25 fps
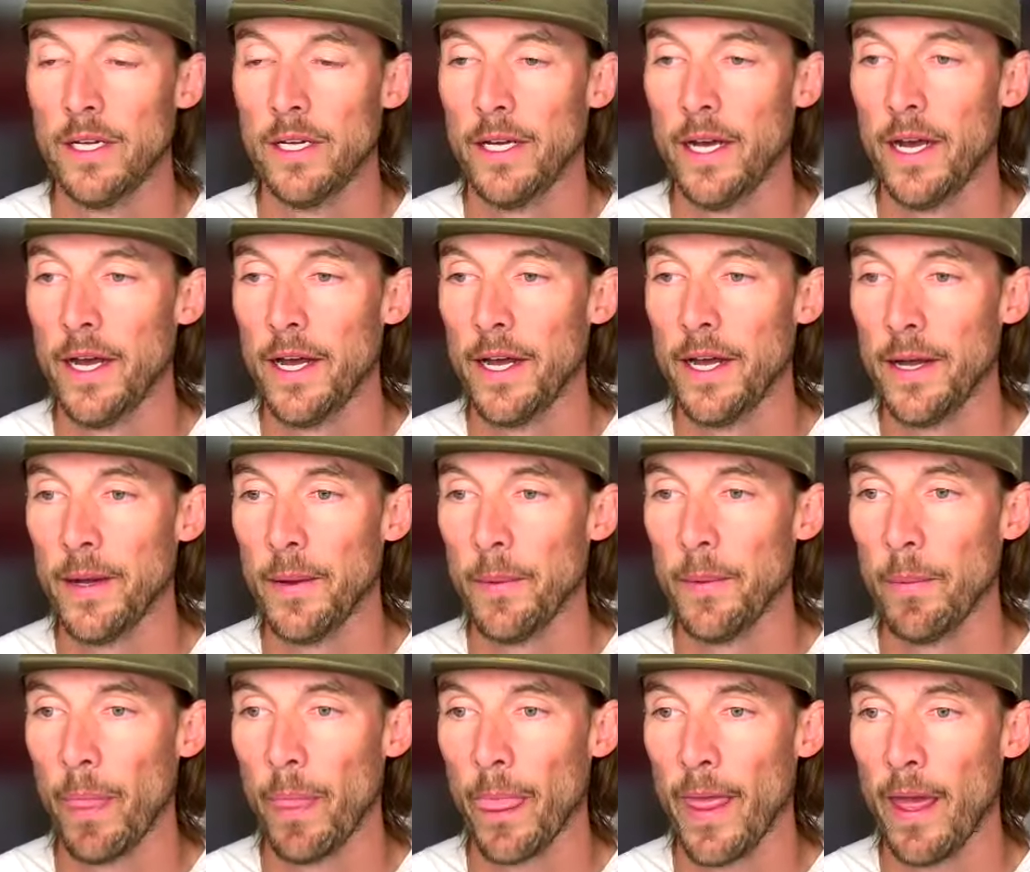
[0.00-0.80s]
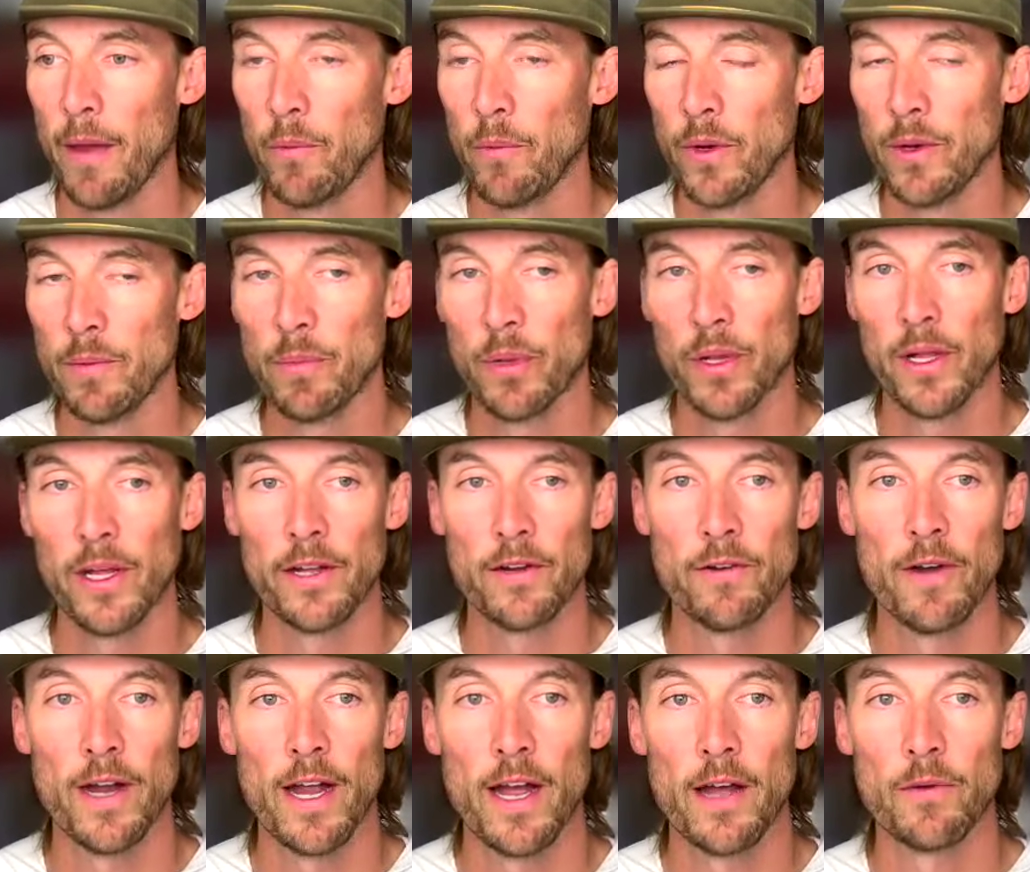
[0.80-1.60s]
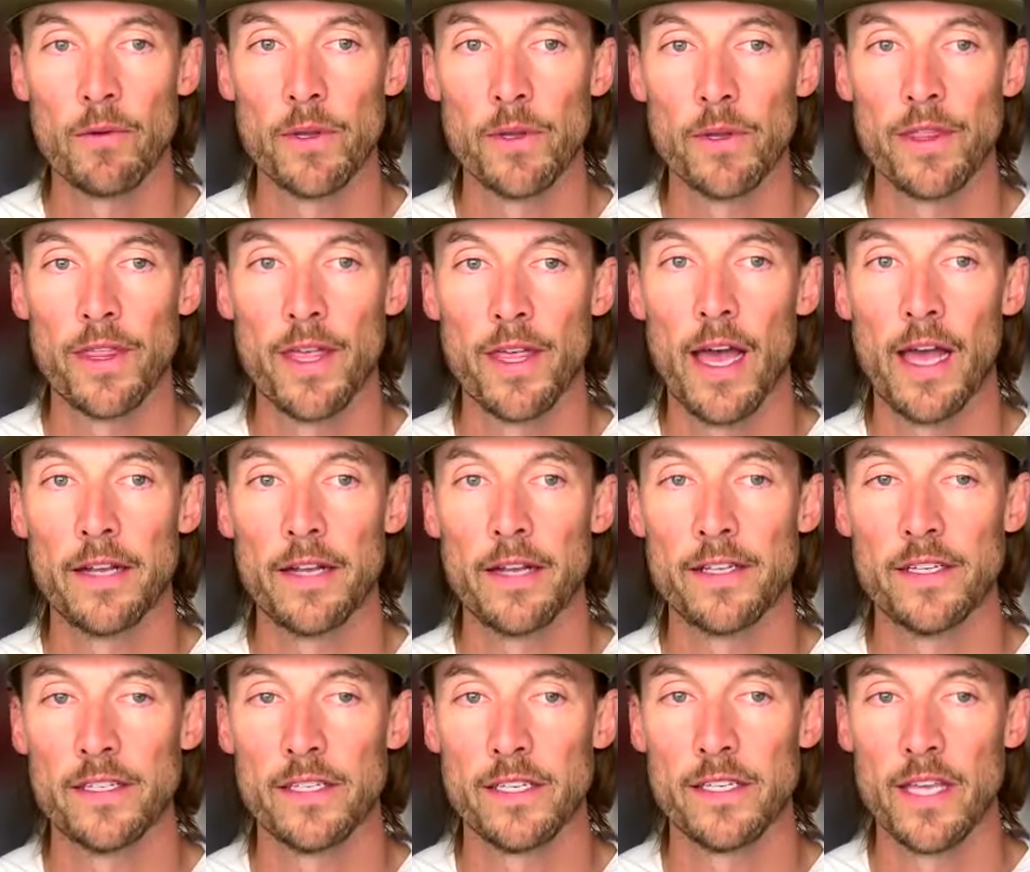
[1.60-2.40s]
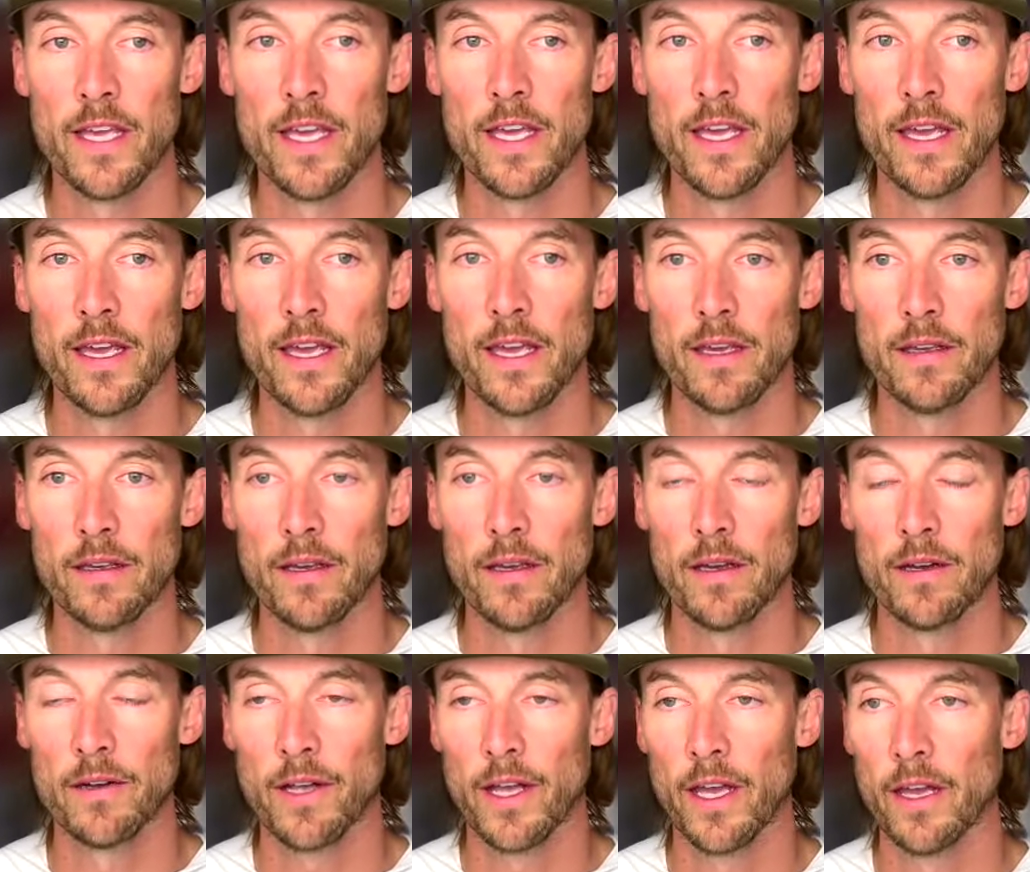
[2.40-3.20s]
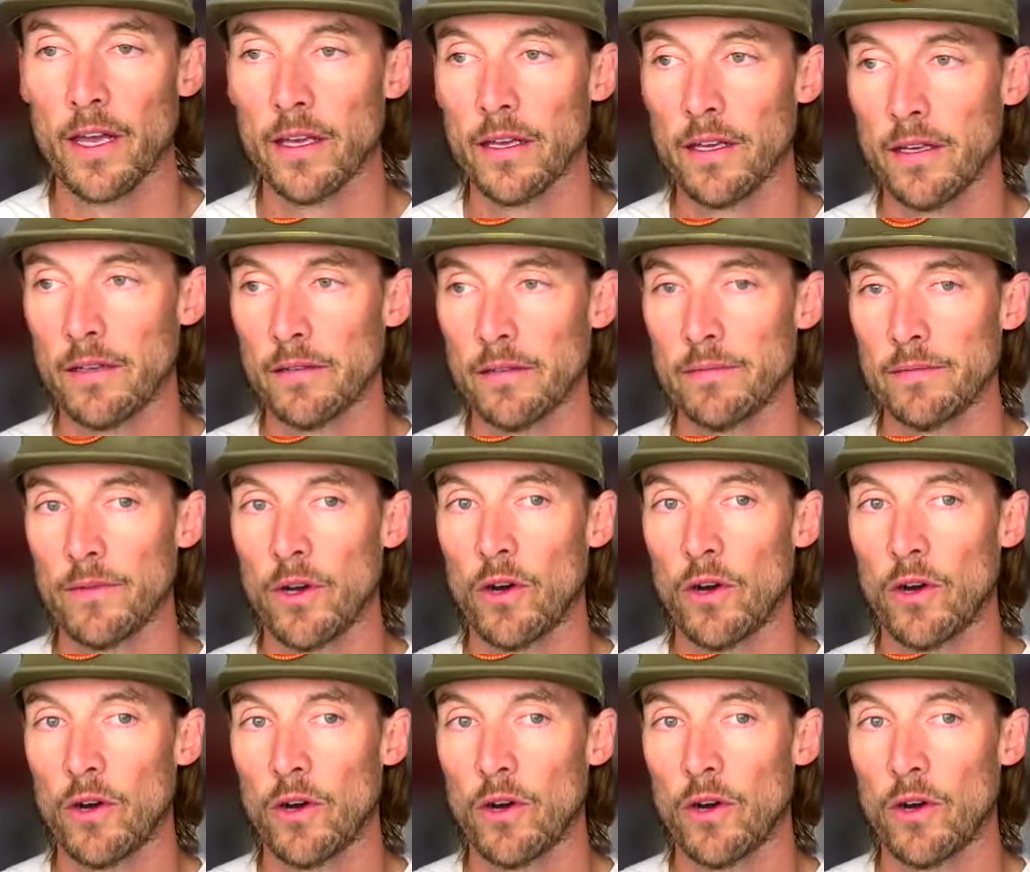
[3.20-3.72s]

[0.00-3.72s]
And we play around with that to say, okay,